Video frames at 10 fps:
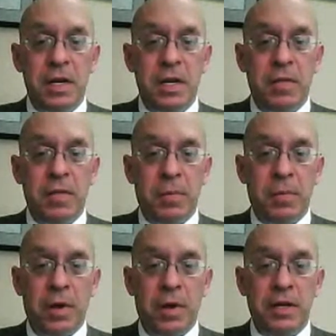in their
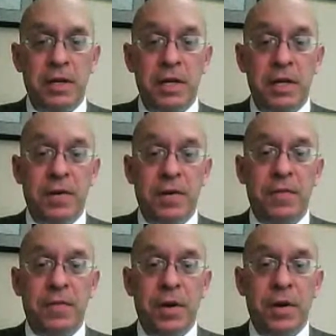blood, even if
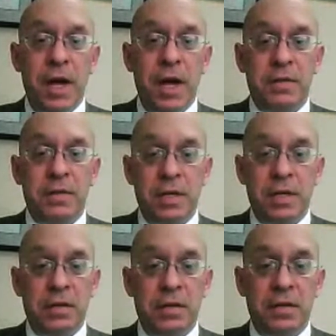they're not
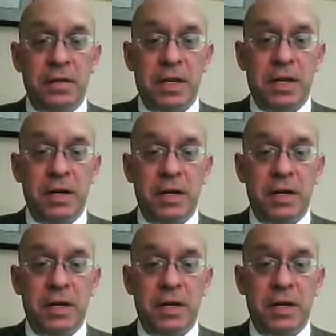intoxicated.